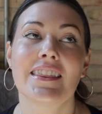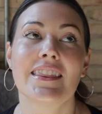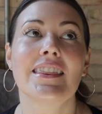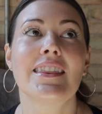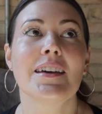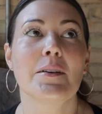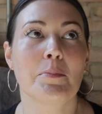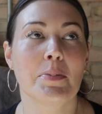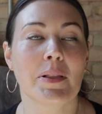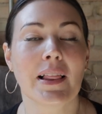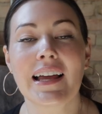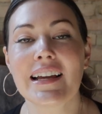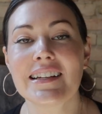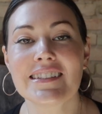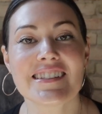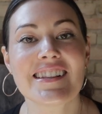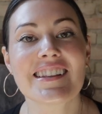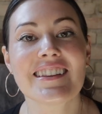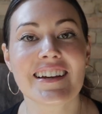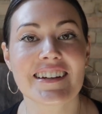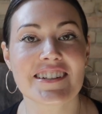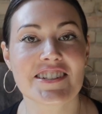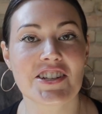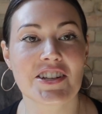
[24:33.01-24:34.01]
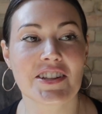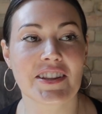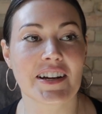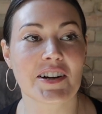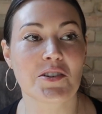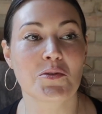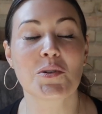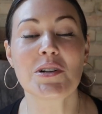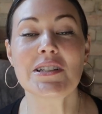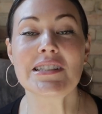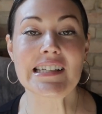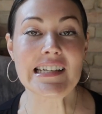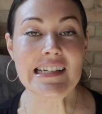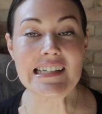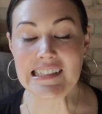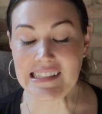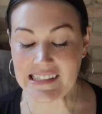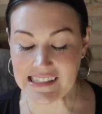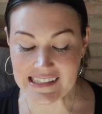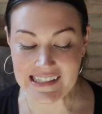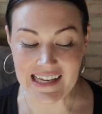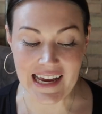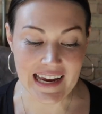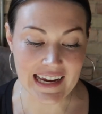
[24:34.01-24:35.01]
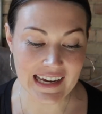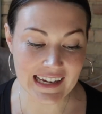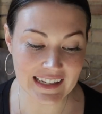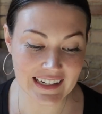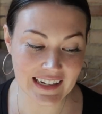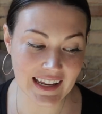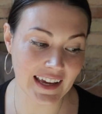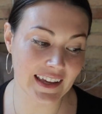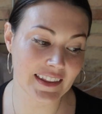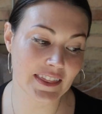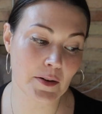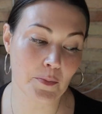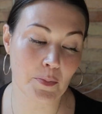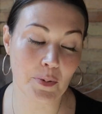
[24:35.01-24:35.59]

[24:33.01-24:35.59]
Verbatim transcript: The plant selection there was insane and the